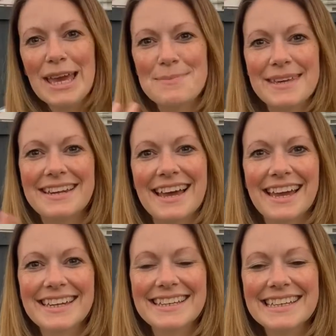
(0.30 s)

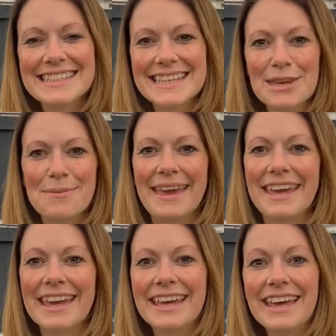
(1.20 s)
P9, it's Amy.
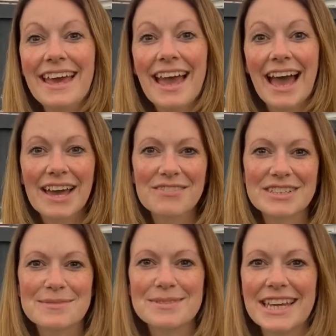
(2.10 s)
I've got
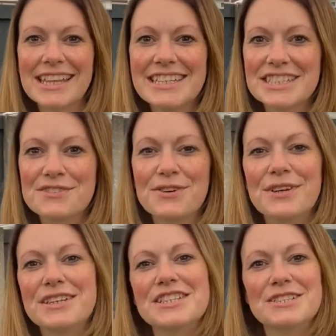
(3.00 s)
some challenges for
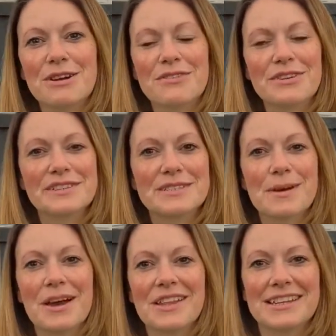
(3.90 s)
you to do over your summer
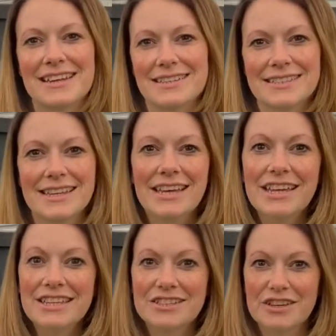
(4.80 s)
holidays.
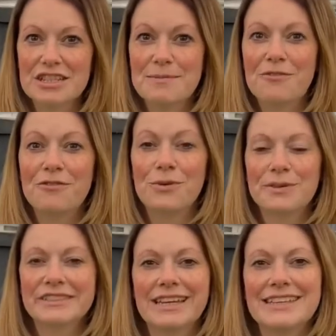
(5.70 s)
There's going to be 4
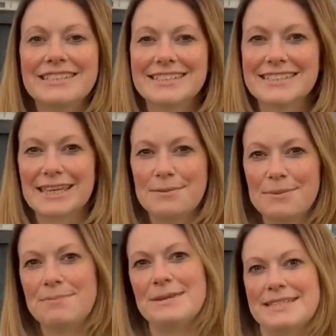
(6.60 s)
challenges to keep
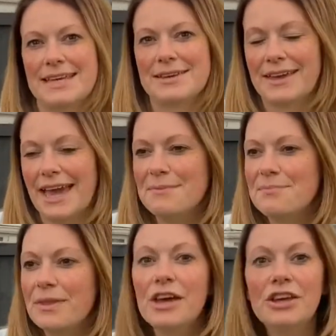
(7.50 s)
you busy, okay?
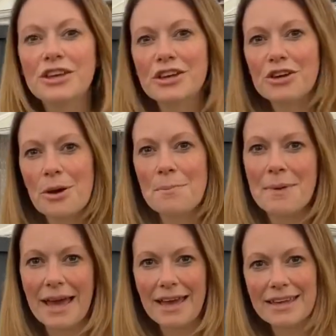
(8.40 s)
You can come
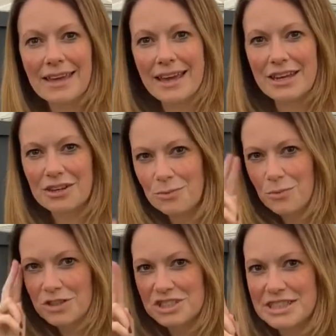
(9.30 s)
back and you can
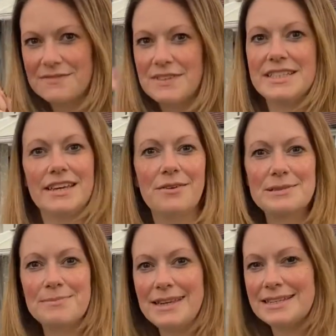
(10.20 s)
watch this video as
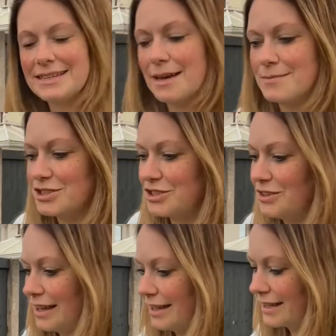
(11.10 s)
many times as you
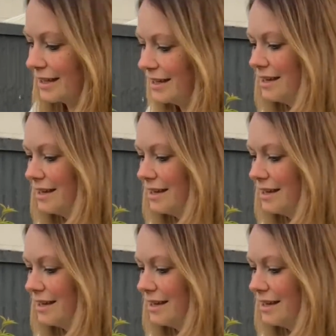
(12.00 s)
like.